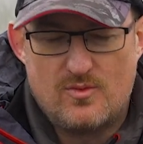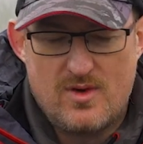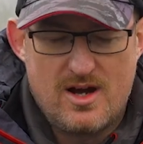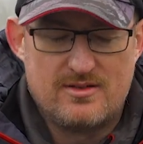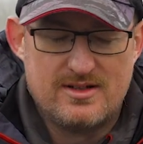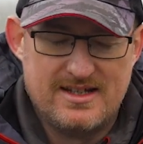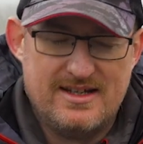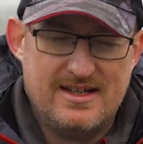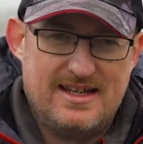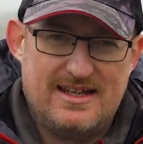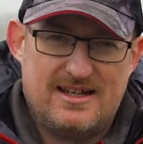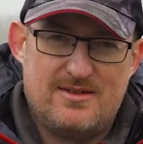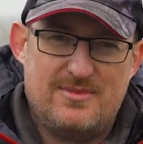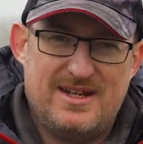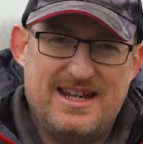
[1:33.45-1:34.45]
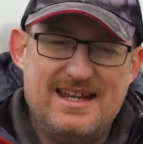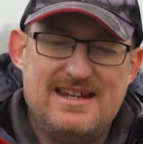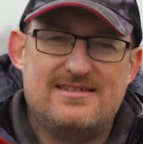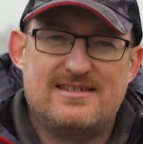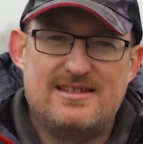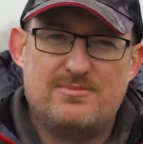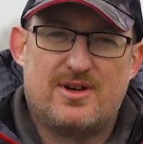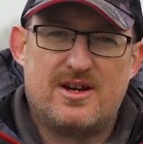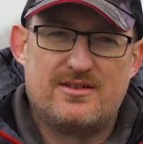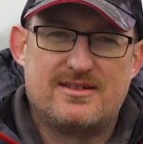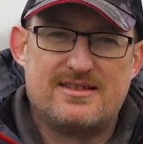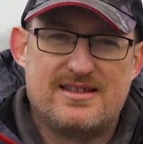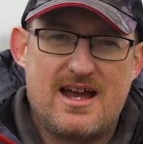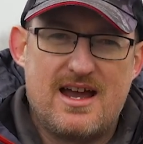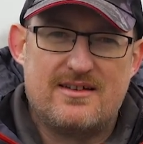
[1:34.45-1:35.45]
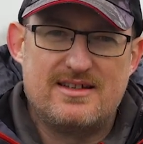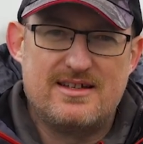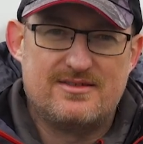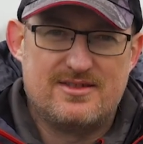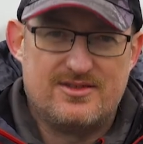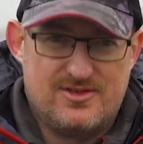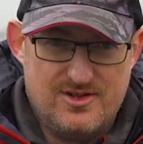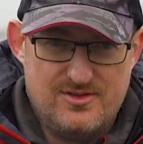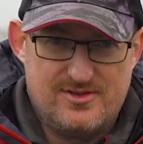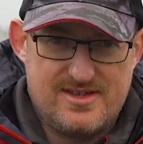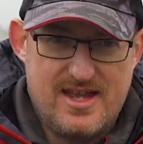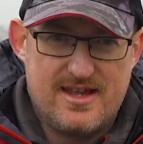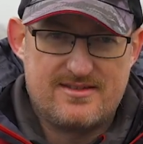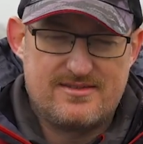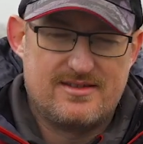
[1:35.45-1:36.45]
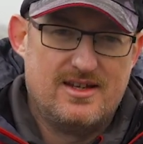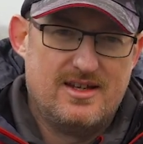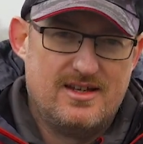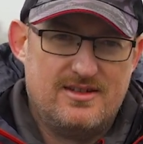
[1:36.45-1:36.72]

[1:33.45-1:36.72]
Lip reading: Well, it can be easily broken down into two sets.